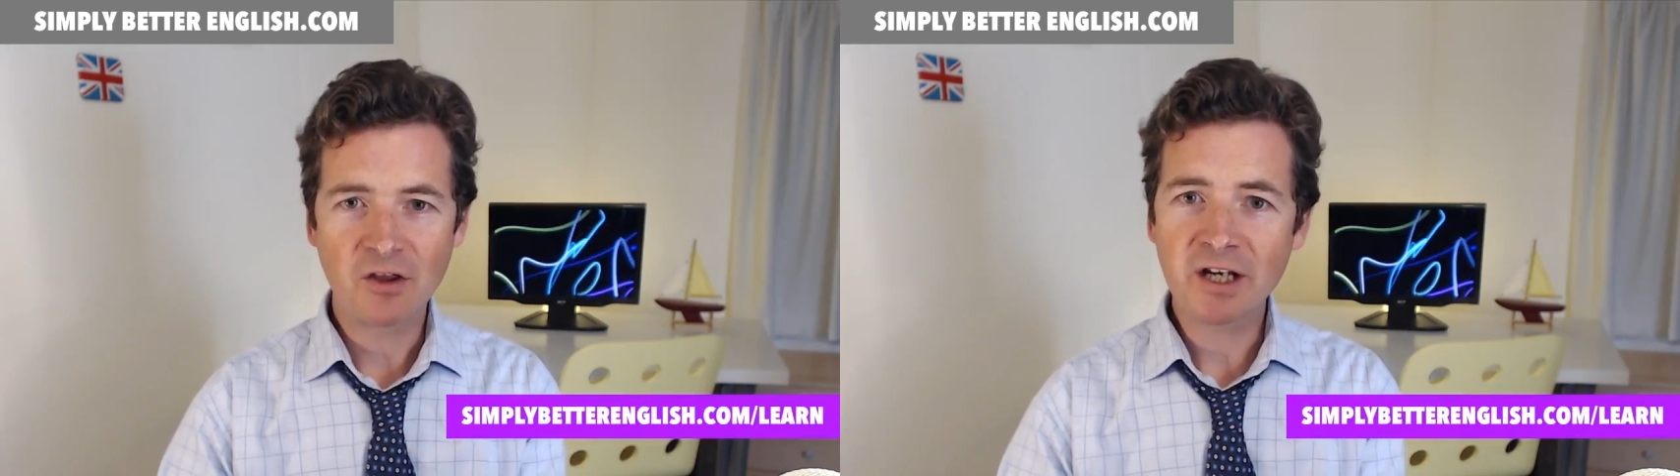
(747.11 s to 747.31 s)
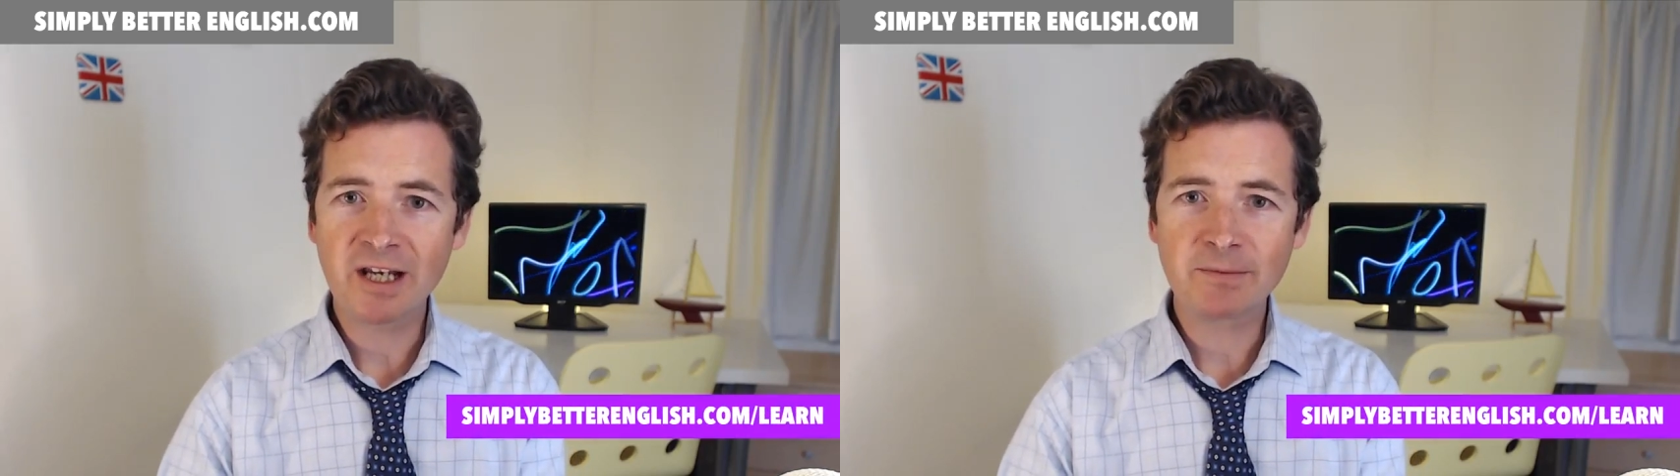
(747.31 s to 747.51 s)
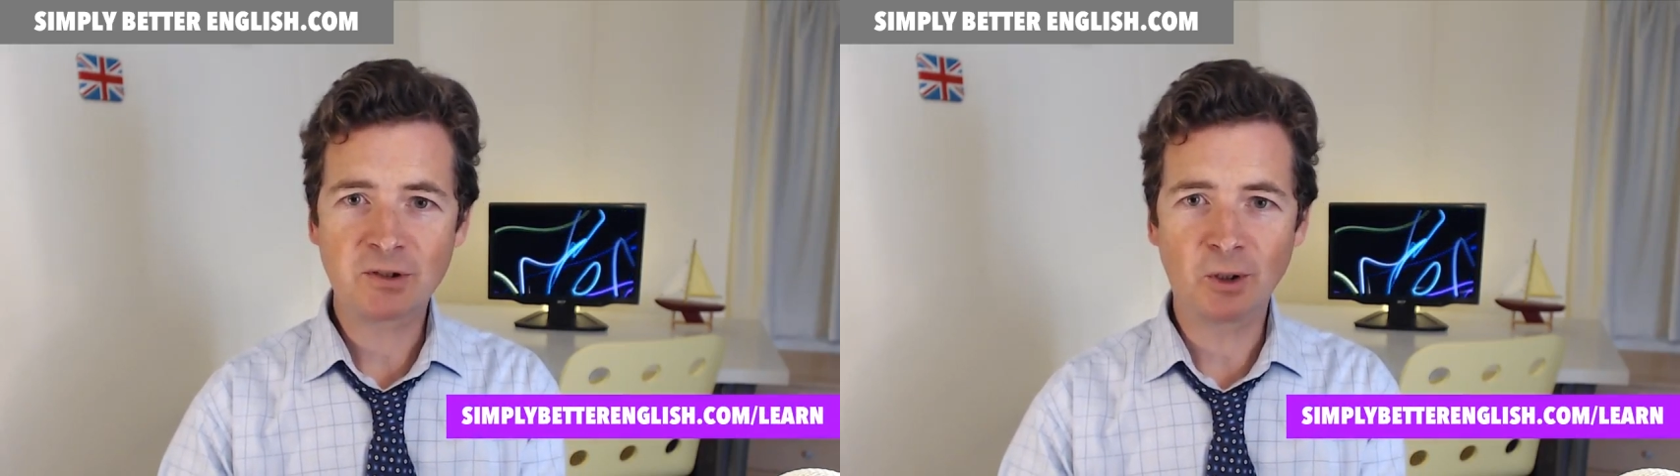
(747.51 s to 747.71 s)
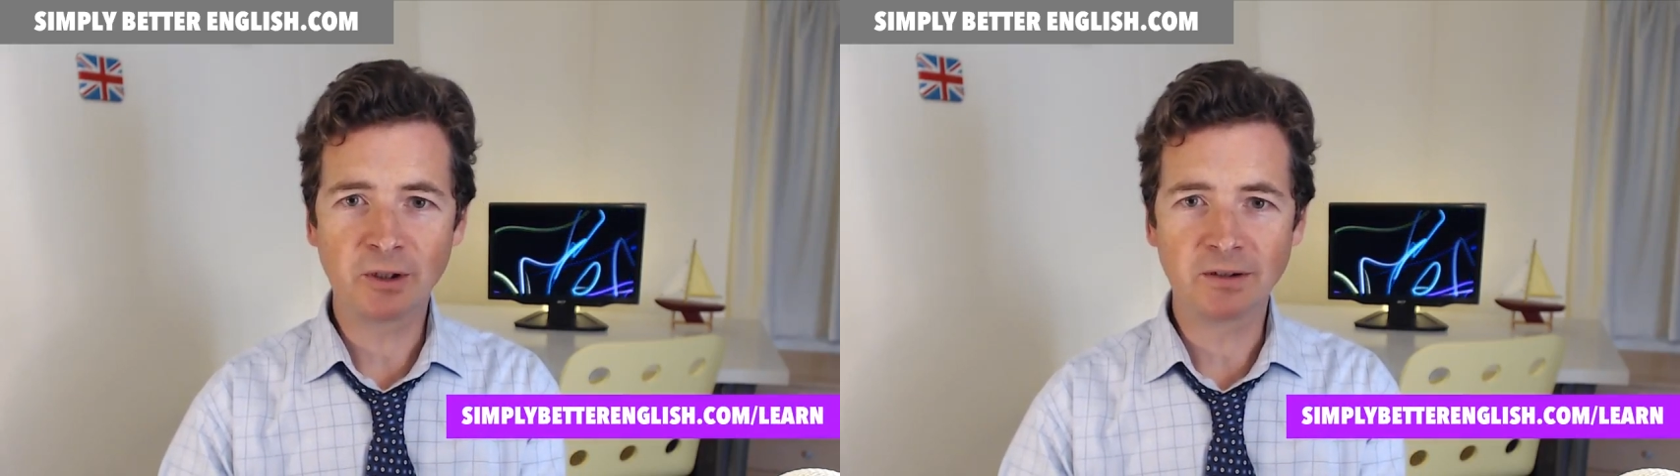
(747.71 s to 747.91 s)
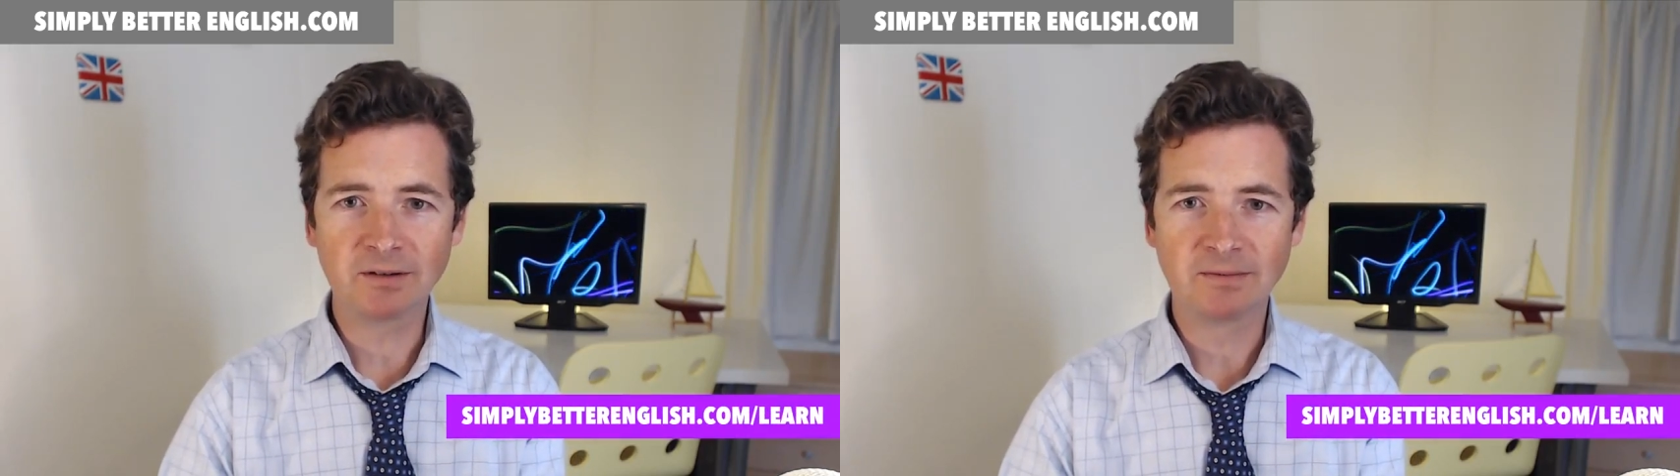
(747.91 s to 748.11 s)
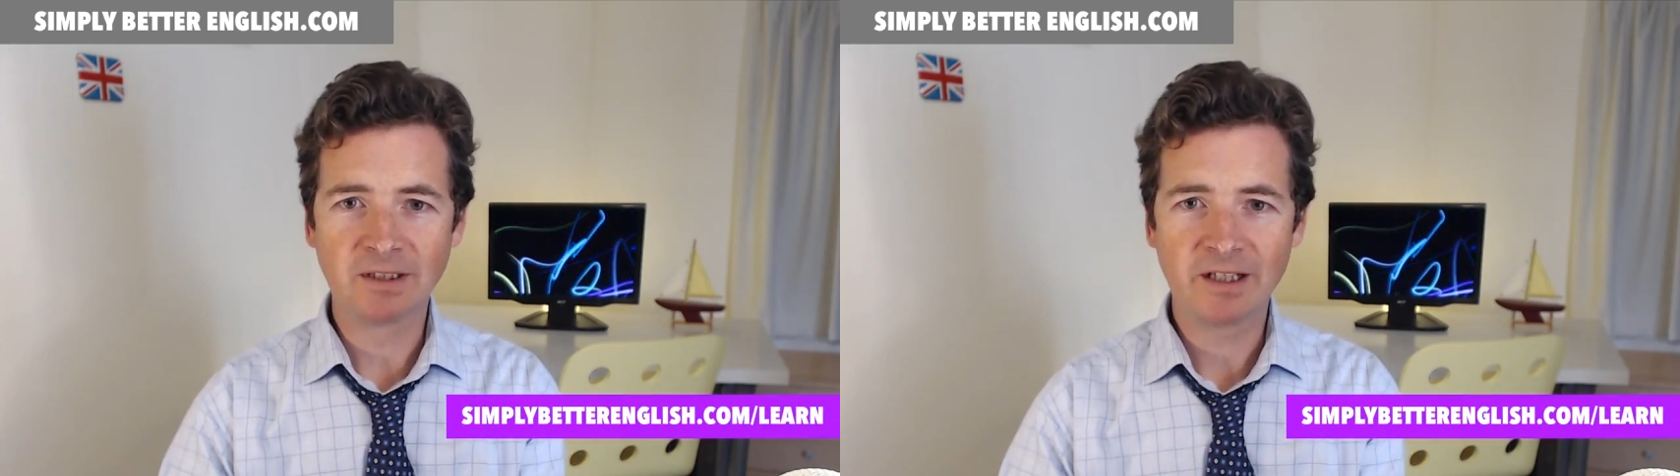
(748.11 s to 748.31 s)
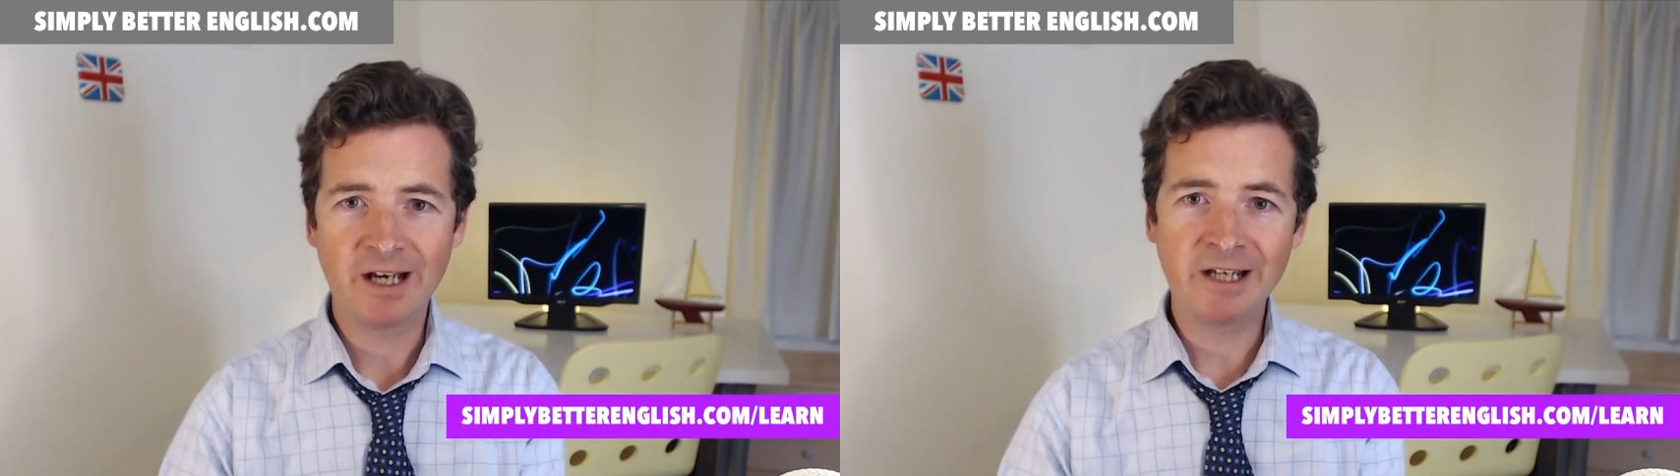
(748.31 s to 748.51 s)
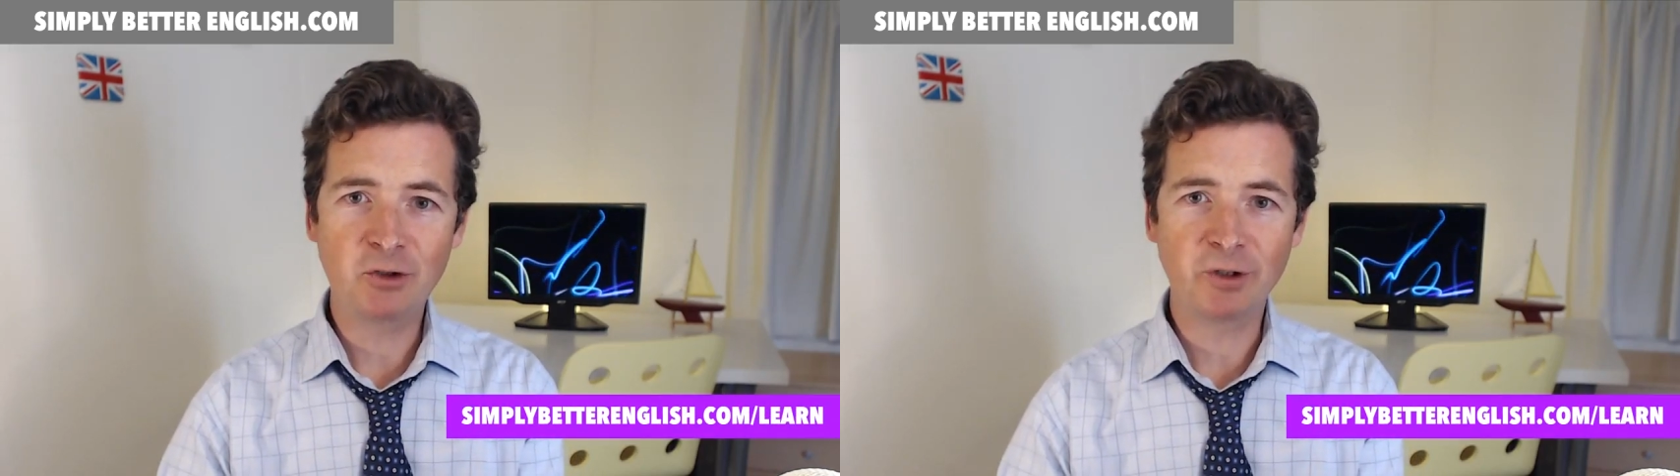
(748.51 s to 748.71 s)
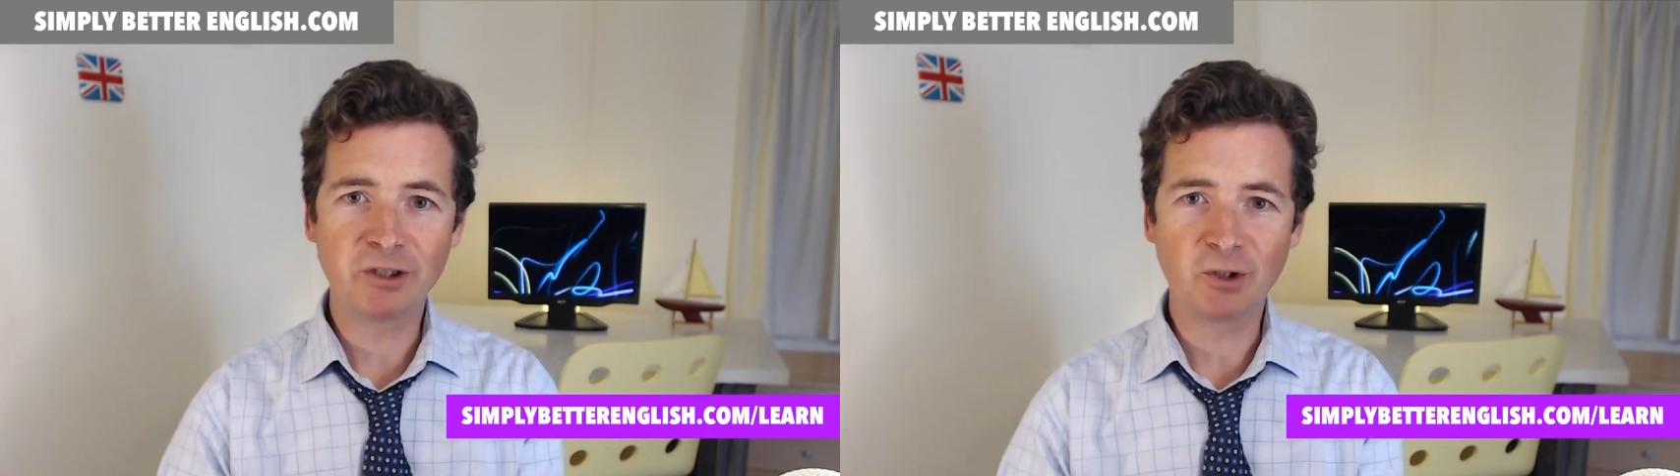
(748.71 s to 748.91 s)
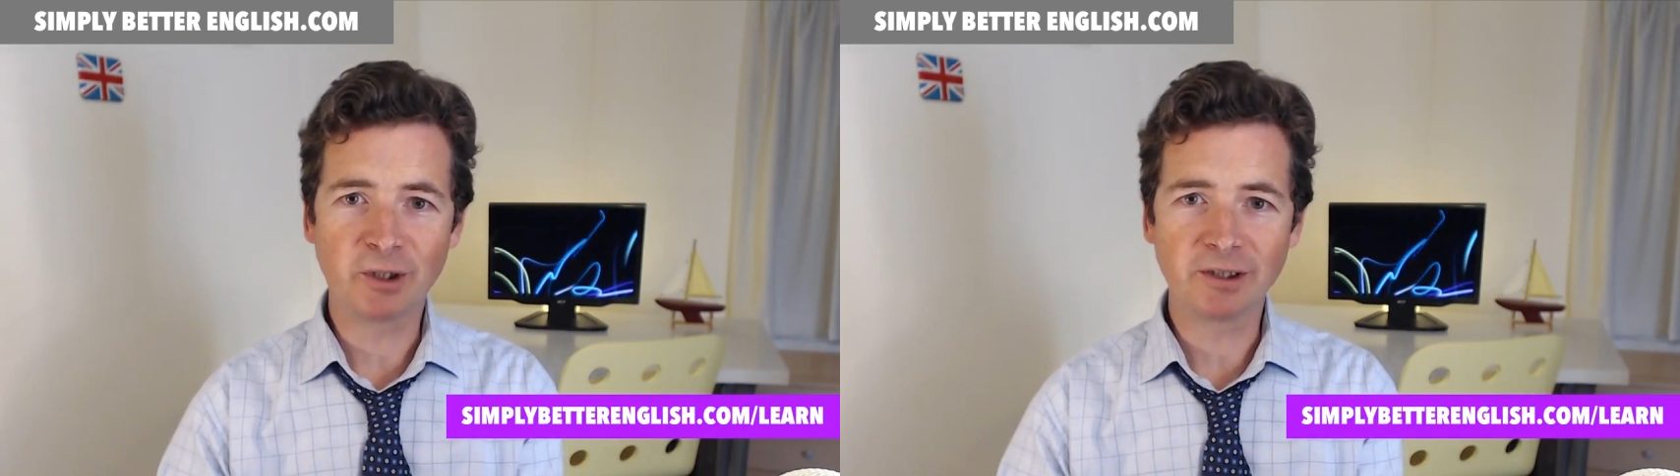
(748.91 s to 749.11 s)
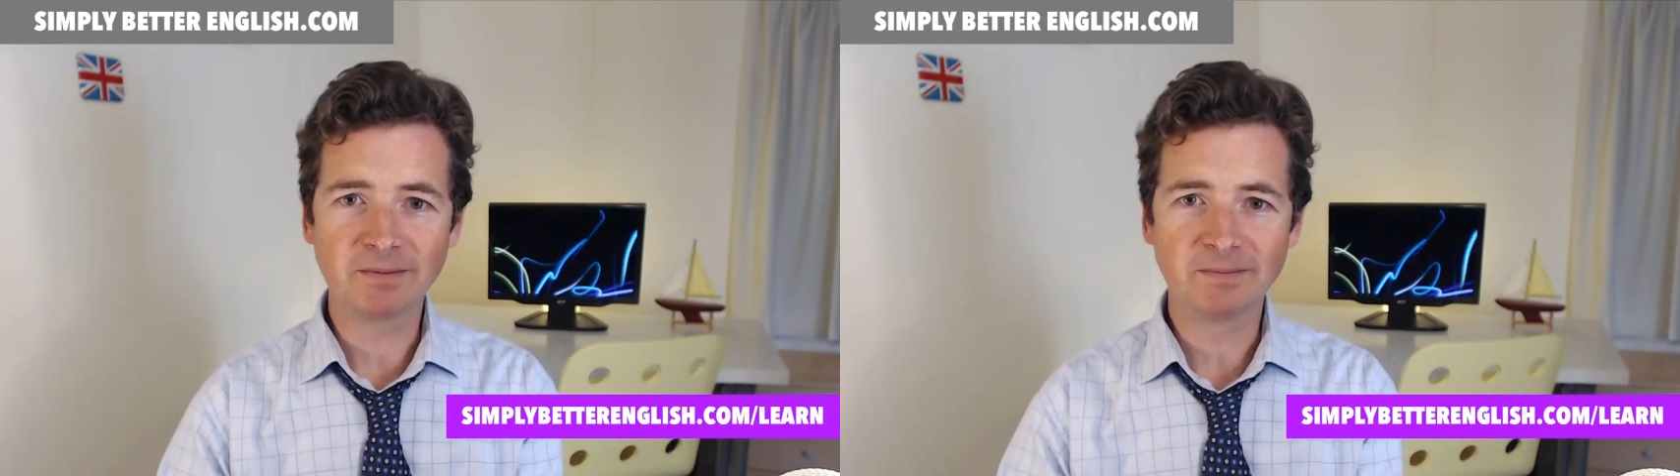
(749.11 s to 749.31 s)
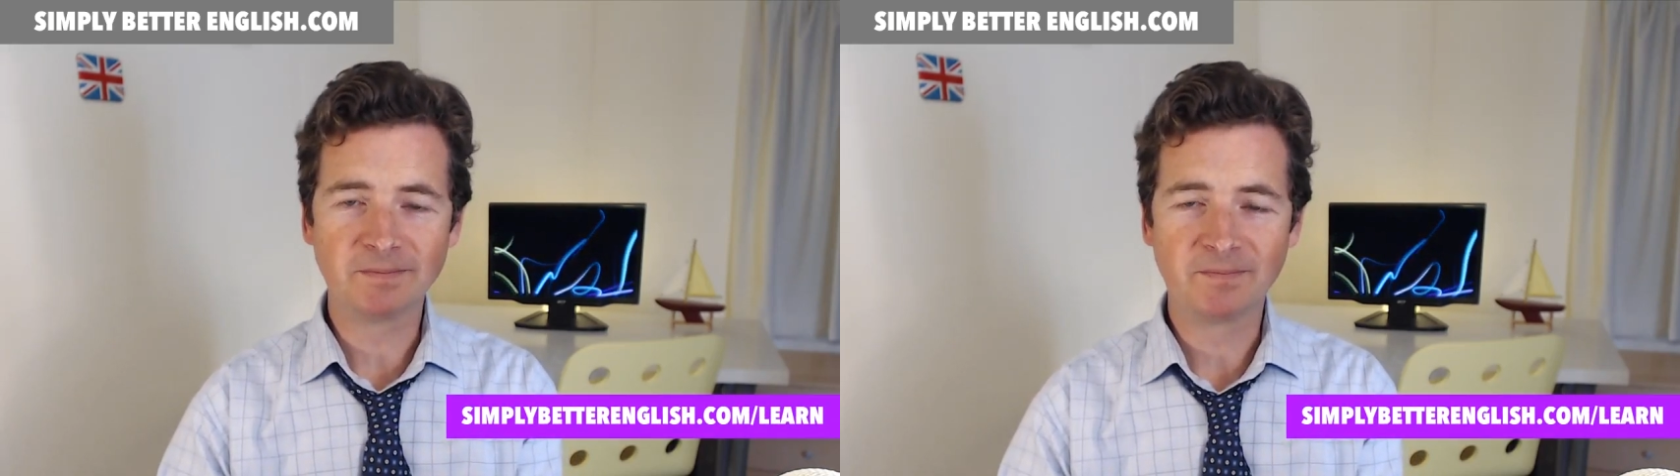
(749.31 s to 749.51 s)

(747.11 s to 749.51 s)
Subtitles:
The name's Doyle, Adrian Doyle,"